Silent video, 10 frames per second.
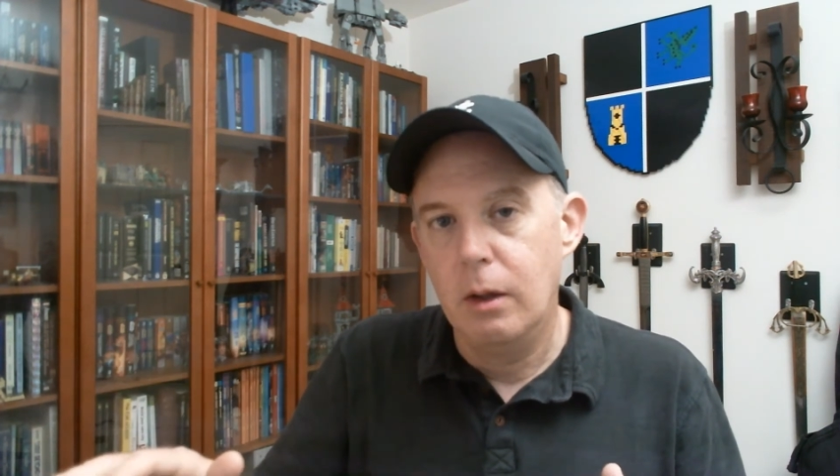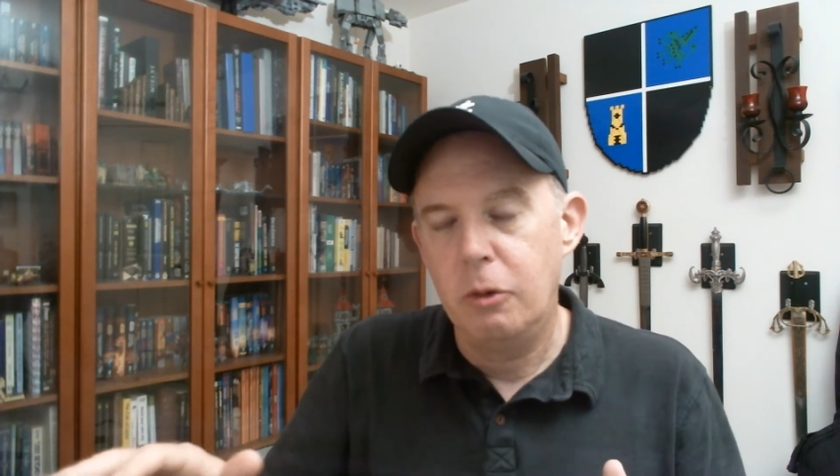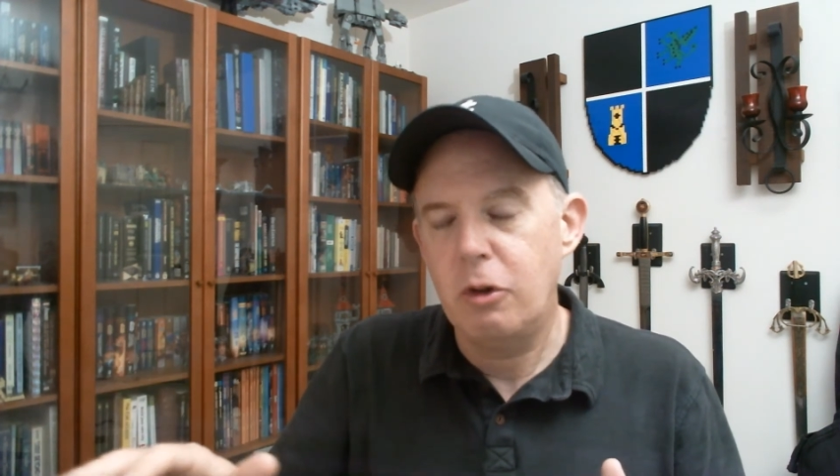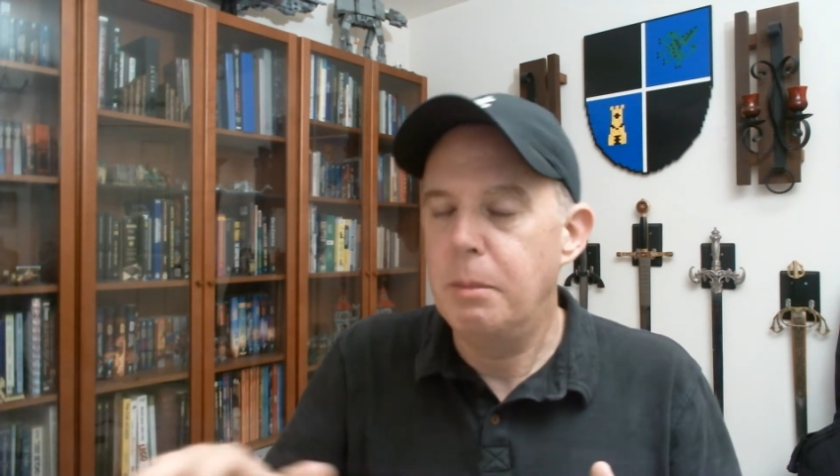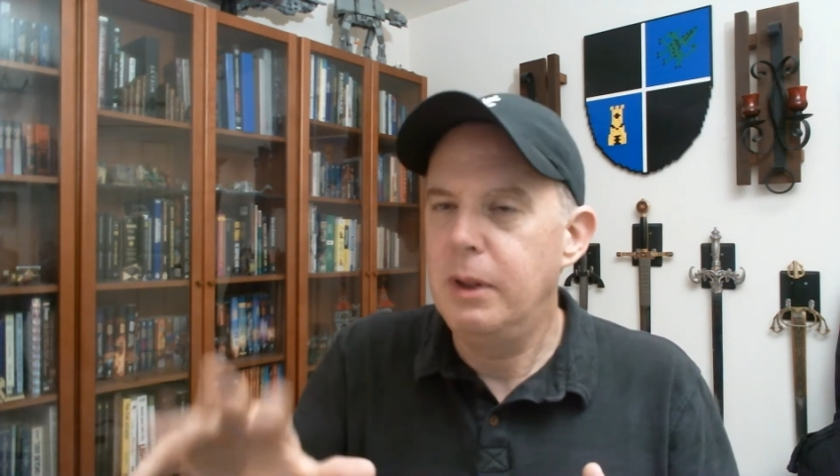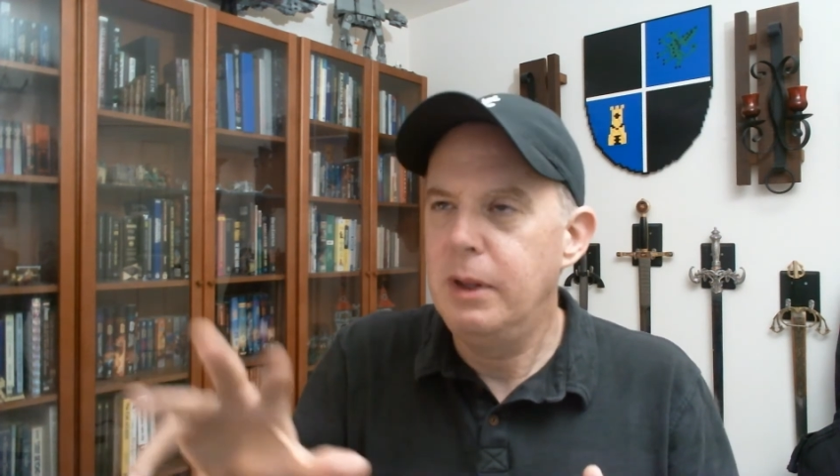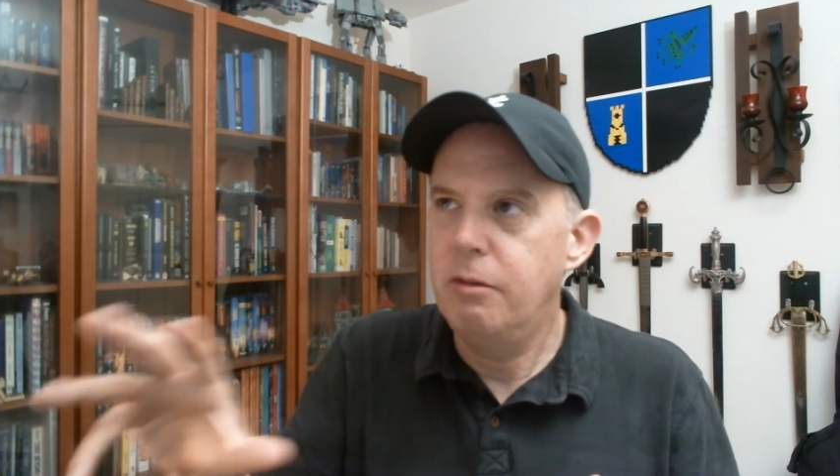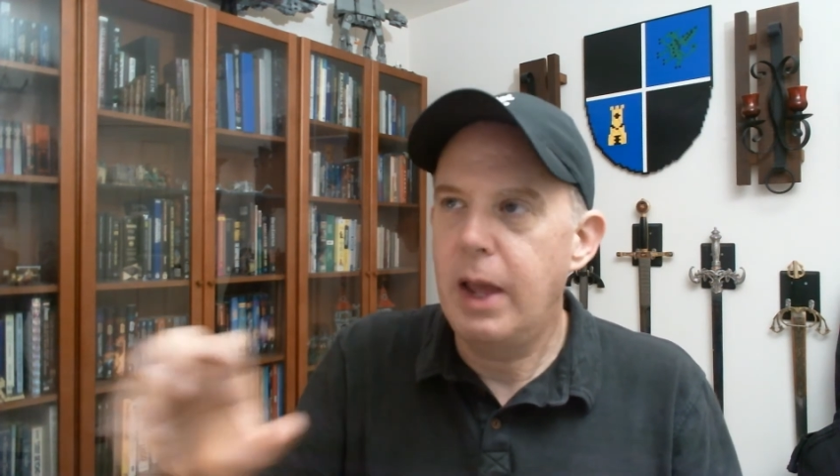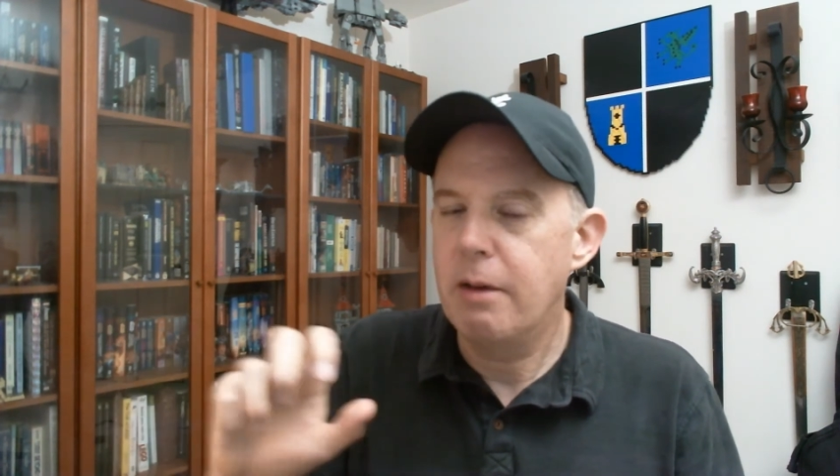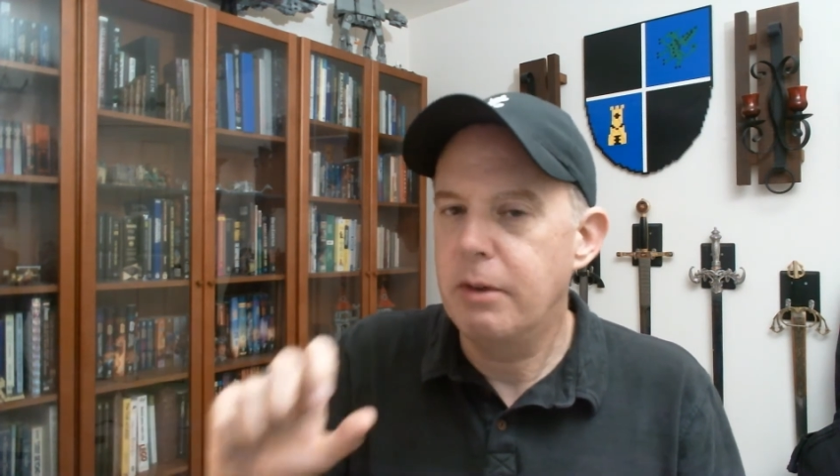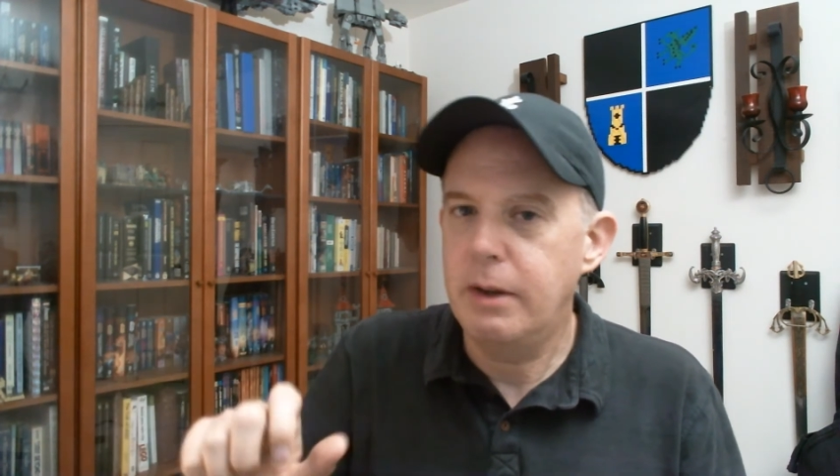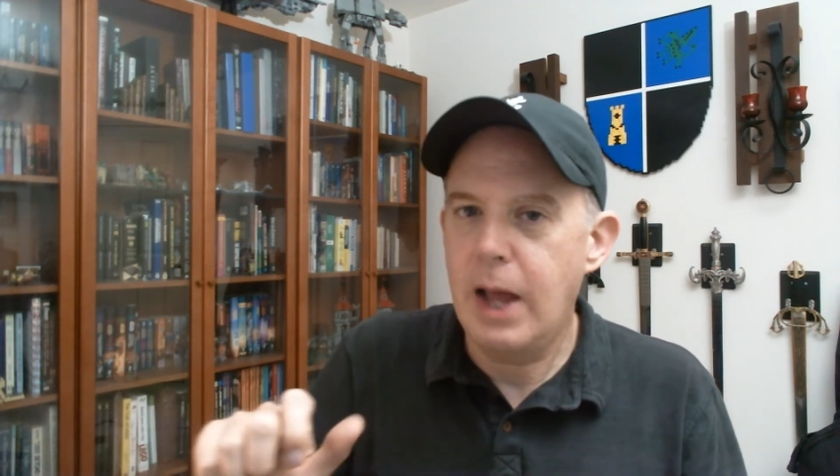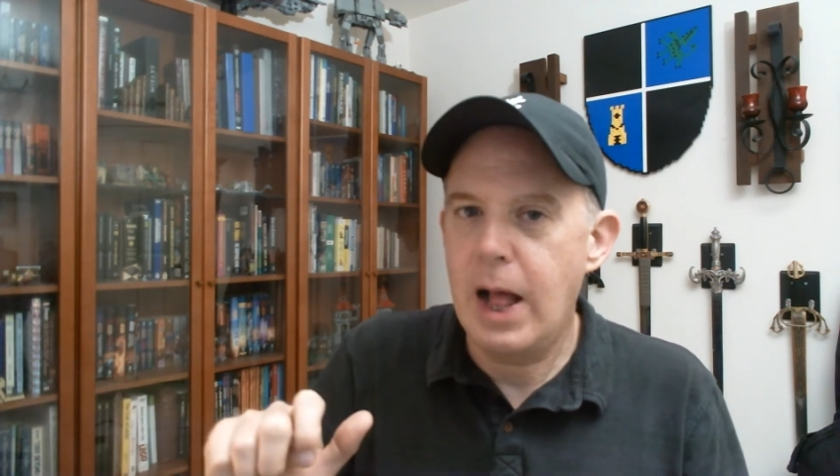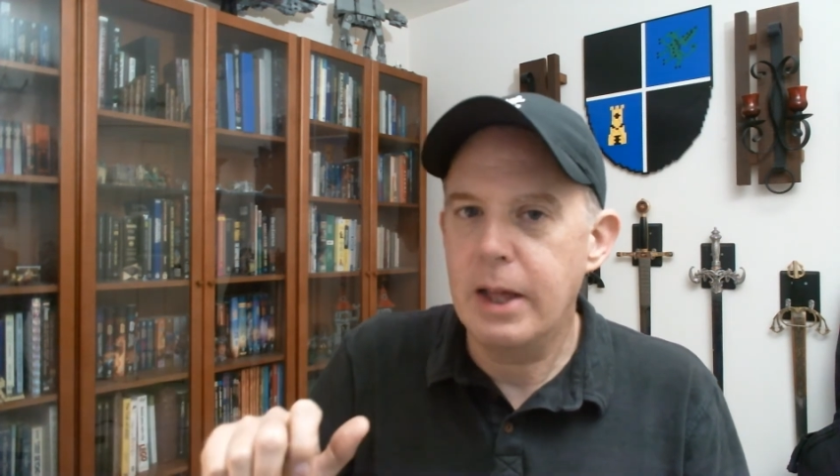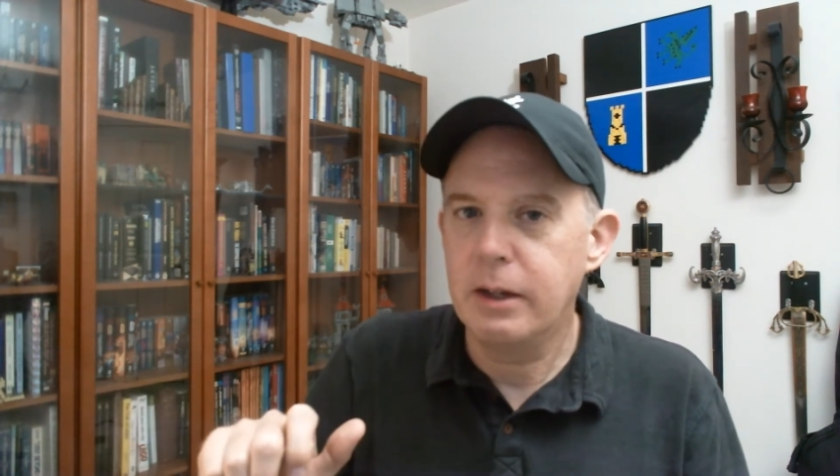which I believe they have in
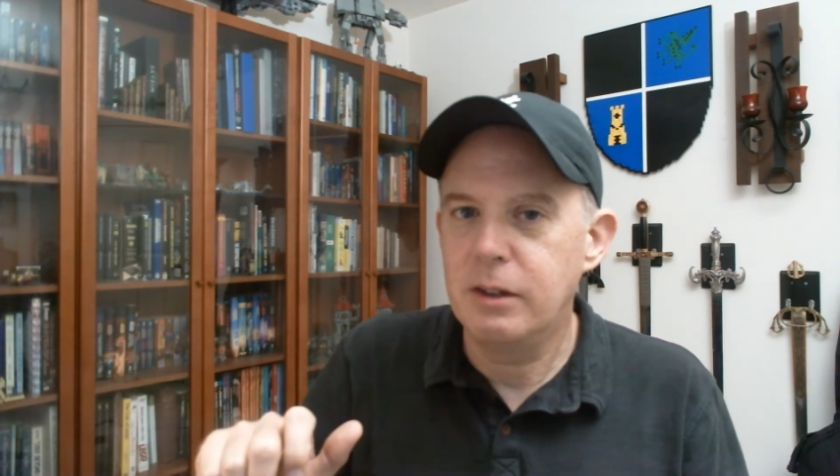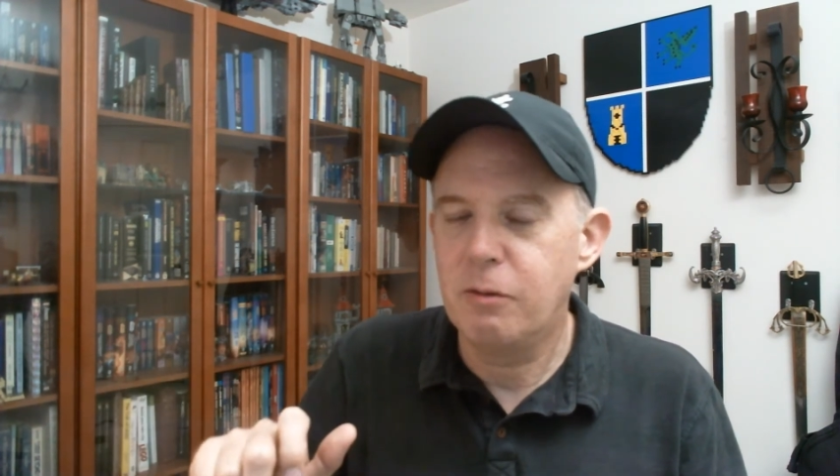italics,